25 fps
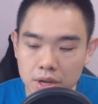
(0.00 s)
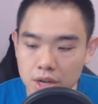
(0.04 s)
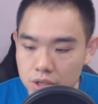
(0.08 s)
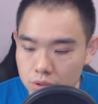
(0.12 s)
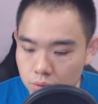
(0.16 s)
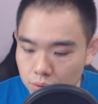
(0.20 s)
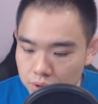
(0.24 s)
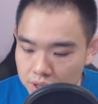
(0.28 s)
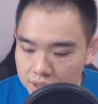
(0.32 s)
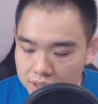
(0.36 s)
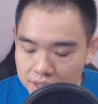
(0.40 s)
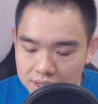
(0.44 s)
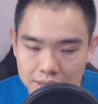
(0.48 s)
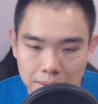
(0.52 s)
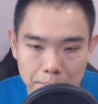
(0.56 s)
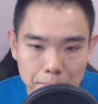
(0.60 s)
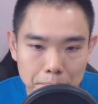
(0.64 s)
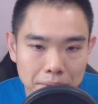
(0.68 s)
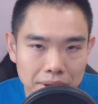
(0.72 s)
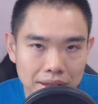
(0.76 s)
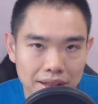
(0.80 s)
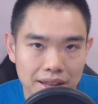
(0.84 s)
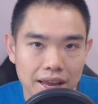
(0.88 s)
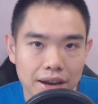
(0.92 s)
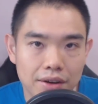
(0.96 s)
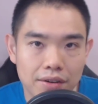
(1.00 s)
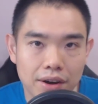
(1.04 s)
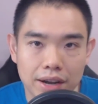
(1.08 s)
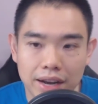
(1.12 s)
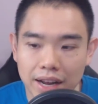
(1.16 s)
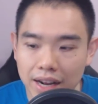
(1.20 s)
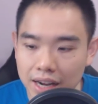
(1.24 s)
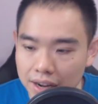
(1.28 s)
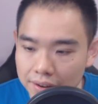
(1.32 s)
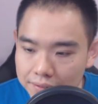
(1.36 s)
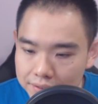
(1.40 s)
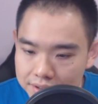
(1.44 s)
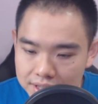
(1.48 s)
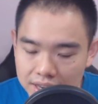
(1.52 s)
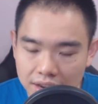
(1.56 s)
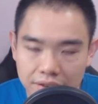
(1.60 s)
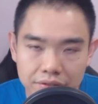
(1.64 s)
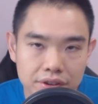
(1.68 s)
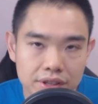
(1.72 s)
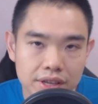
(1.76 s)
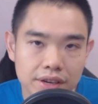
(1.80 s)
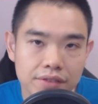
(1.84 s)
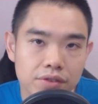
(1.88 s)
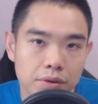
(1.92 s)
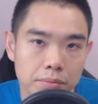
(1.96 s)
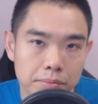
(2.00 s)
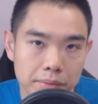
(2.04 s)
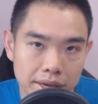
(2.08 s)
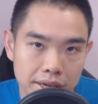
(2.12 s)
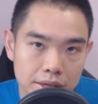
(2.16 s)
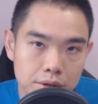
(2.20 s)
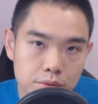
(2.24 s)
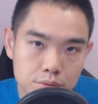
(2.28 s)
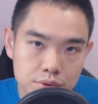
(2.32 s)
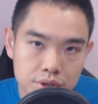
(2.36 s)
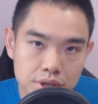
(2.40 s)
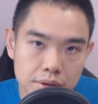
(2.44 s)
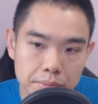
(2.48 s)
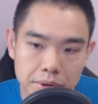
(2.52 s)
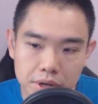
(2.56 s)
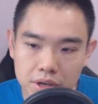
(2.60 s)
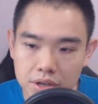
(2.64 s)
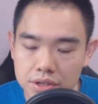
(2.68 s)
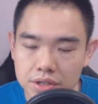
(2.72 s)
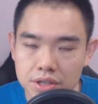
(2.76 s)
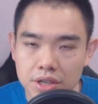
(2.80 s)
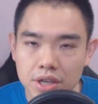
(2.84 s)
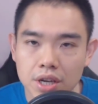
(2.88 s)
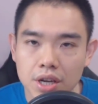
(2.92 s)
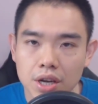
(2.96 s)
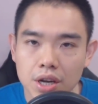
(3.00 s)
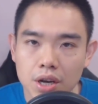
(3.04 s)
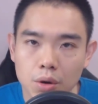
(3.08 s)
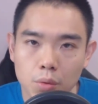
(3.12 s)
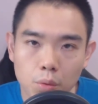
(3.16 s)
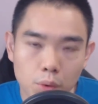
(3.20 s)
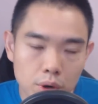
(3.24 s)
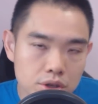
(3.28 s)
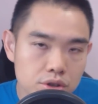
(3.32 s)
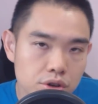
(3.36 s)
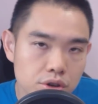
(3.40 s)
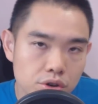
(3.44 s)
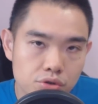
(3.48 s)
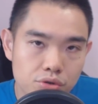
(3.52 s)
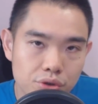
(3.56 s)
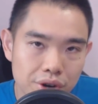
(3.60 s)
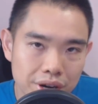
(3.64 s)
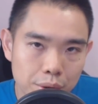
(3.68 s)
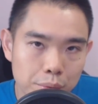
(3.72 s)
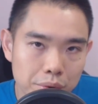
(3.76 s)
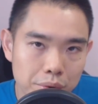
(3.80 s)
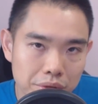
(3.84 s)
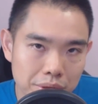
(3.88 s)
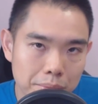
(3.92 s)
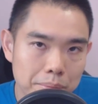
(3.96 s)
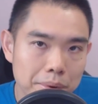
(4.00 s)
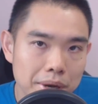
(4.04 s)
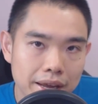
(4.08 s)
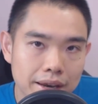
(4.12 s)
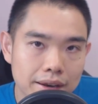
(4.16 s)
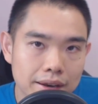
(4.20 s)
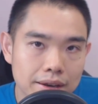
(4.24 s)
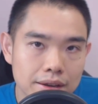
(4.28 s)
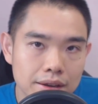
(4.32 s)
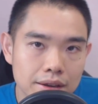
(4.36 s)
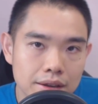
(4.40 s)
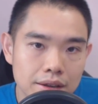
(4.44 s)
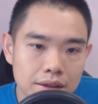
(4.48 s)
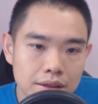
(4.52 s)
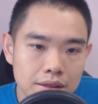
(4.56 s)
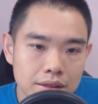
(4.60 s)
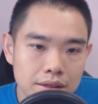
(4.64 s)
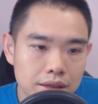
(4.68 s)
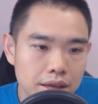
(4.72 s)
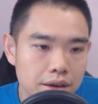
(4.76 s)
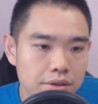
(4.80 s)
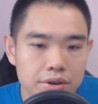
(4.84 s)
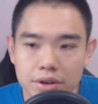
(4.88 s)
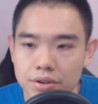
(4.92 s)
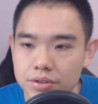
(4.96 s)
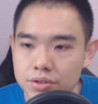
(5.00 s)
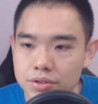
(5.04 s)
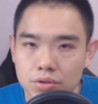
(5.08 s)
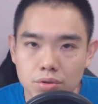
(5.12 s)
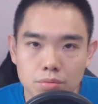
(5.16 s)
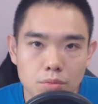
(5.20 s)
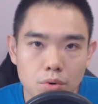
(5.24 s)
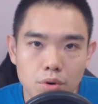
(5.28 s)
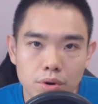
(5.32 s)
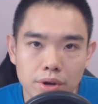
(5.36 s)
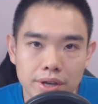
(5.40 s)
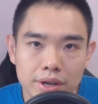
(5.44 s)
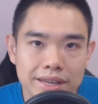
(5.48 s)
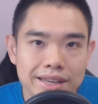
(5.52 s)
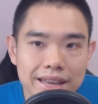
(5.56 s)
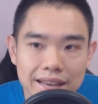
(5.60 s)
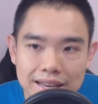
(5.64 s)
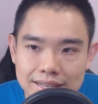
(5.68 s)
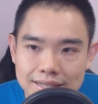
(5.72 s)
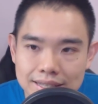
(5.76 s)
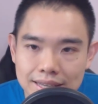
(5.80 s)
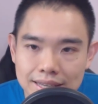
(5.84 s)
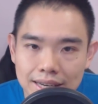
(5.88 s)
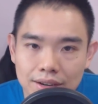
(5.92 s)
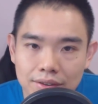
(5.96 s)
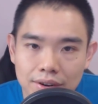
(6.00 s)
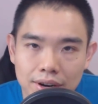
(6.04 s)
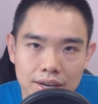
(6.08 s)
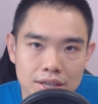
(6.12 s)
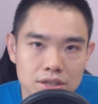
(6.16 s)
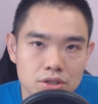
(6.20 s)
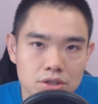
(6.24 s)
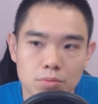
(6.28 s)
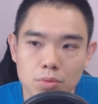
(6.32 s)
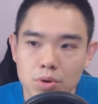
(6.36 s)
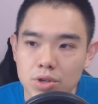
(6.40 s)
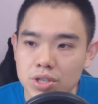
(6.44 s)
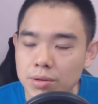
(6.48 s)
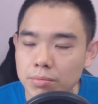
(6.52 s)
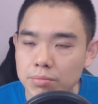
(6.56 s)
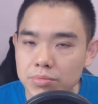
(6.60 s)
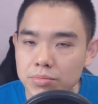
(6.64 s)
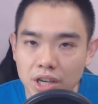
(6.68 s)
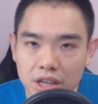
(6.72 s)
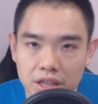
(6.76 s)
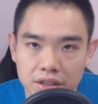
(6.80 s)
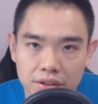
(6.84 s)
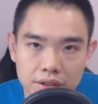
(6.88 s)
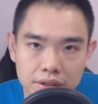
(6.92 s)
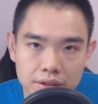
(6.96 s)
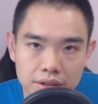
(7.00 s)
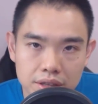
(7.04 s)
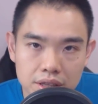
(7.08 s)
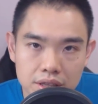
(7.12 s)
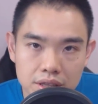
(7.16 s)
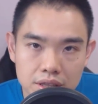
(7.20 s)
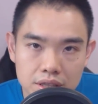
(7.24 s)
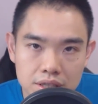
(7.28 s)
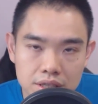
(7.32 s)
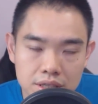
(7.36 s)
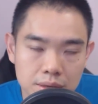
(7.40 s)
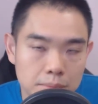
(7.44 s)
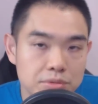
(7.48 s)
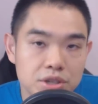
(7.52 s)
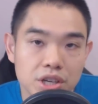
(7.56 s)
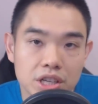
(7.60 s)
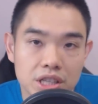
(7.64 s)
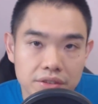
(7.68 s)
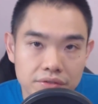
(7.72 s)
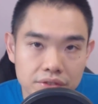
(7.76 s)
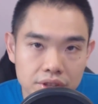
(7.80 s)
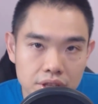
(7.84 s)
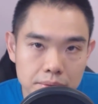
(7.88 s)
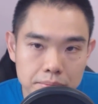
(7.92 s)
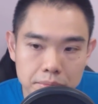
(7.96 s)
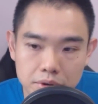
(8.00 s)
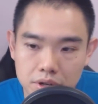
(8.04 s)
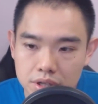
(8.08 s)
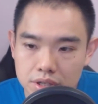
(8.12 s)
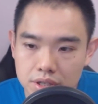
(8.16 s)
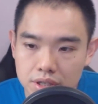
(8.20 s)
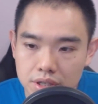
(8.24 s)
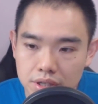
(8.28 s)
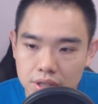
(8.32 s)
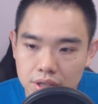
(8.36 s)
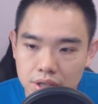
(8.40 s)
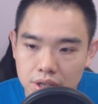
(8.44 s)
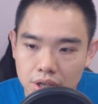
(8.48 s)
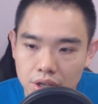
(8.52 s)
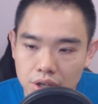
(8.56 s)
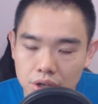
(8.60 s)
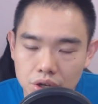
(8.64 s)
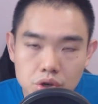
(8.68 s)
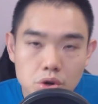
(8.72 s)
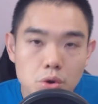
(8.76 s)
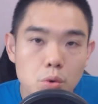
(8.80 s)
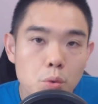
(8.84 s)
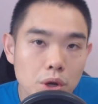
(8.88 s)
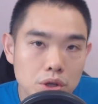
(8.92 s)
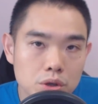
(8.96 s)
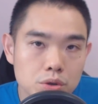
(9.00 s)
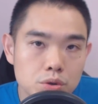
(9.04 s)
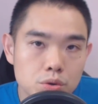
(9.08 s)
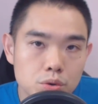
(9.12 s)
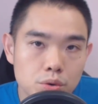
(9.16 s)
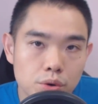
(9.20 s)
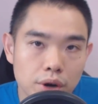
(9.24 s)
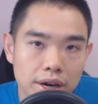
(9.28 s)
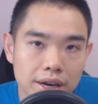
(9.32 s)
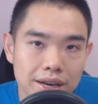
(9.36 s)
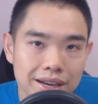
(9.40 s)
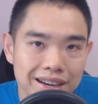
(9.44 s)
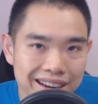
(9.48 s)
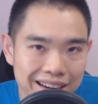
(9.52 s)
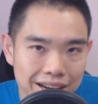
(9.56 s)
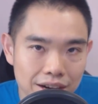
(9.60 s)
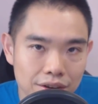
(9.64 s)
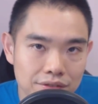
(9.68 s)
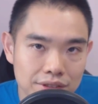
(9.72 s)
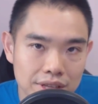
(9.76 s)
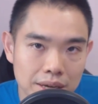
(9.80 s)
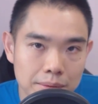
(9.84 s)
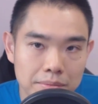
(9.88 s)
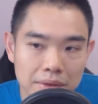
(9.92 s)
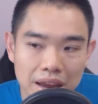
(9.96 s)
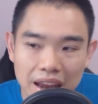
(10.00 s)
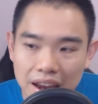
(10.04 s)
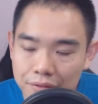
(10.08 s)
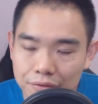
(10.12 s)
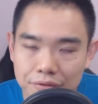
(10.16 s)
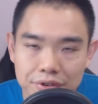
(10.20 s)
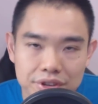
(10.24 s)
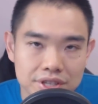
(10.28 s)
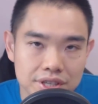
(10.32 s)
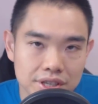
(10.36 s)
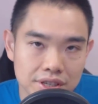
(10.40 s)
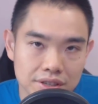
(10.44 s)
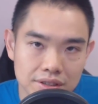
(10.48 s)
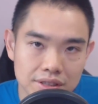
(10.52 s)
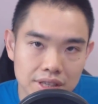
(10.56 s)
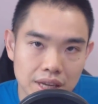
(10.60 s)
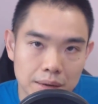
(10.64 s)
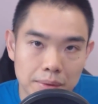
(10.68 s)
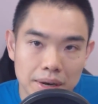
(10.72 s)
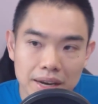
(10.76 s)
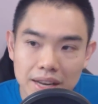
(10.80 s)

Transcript: So this is a plan, right, that covers everything from A to Z, because once you're trading with a plan, then there's no more guessing, right, there's no more subjectivity because you know what to do, right, ahead of time every single time.